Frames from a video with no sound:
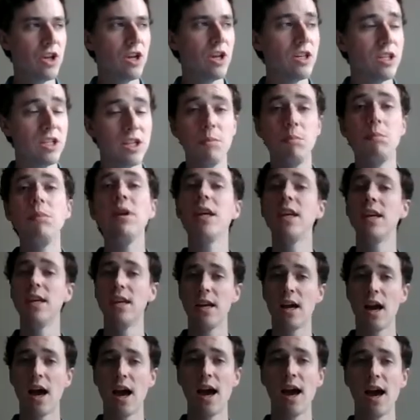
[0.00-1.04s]
to
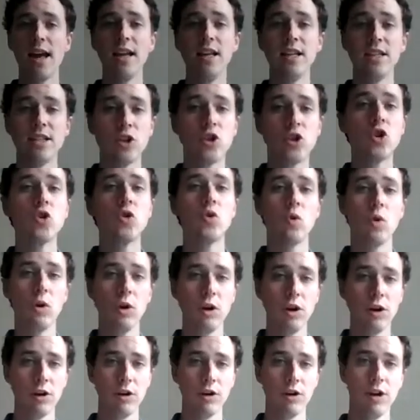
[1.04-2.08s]
me, it is
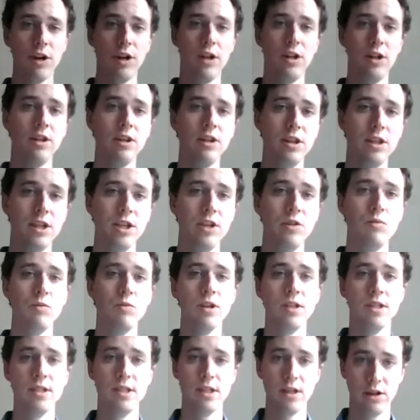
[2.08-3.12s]
extraordinary, the
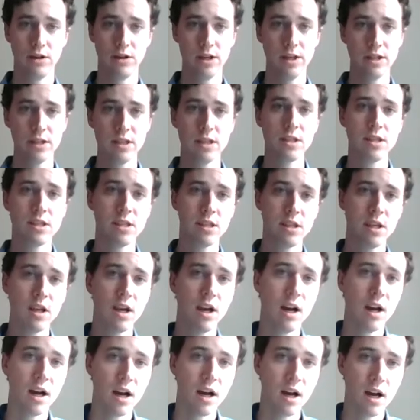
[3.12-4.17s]
resilience
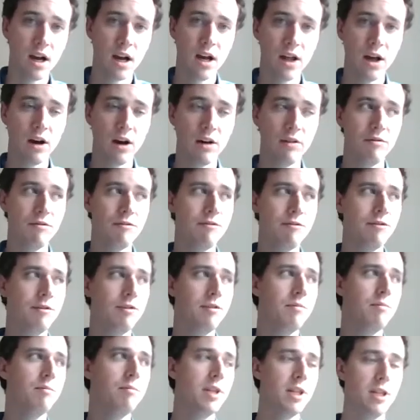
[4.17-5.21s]
of
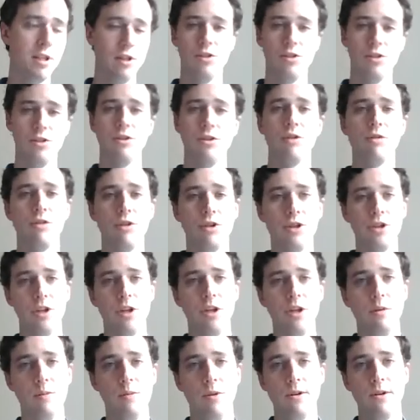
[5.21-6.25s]
Middle Eastern Christian
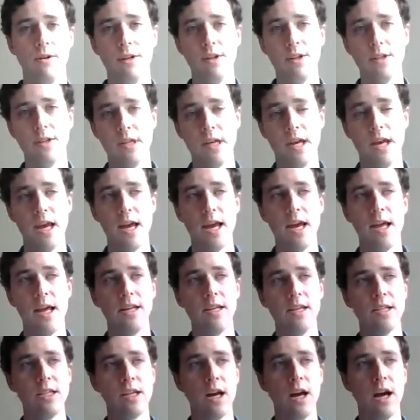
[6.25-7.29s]
communities,
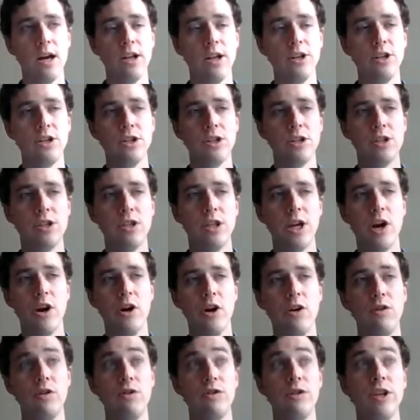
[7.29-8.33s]
and just
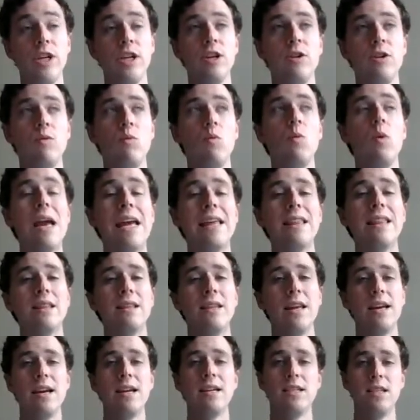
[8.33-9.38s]
the way that
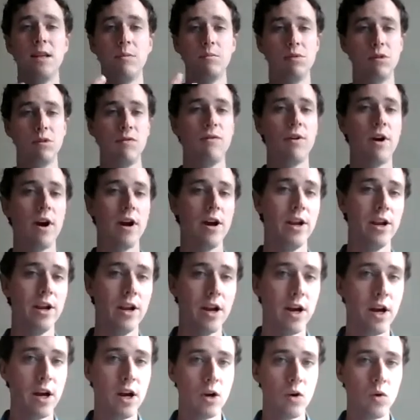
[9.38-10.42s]
they exemplify
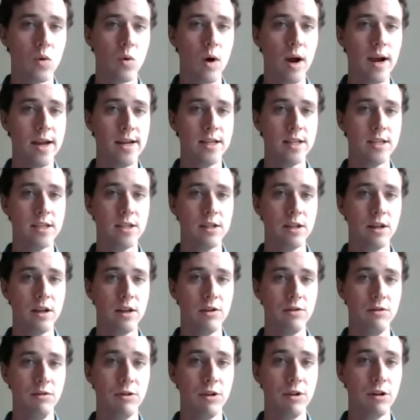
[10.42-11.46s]
Christ
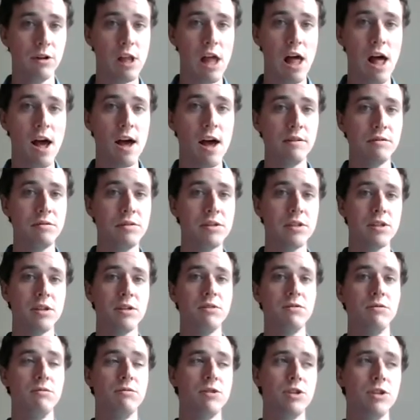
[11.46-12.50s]
through their lives,
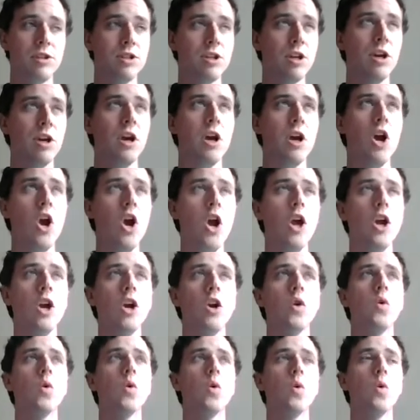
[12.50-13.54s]
through just
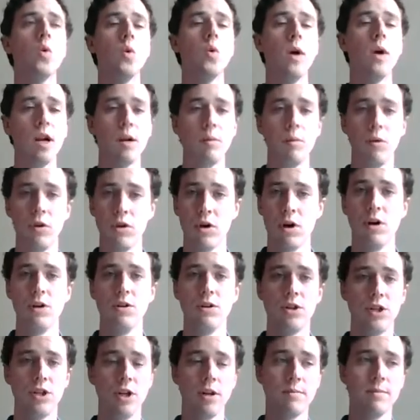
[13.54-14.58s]
incredible
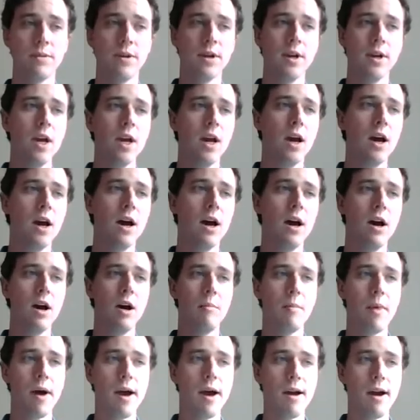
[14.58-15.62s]
hardship.
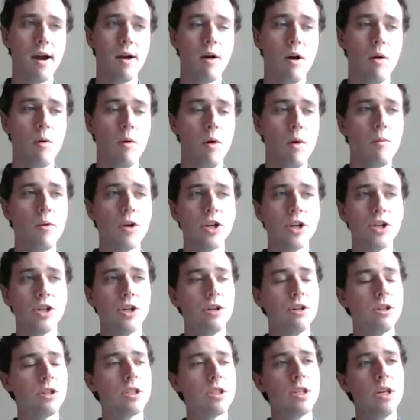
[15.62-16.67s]
I want to
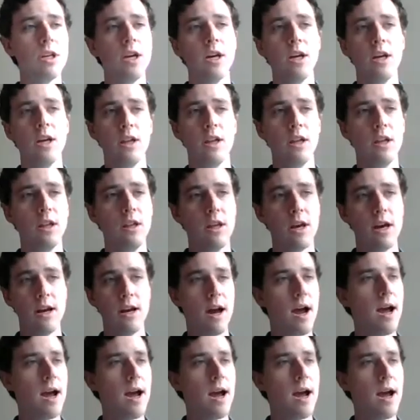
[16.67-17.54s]
share just, many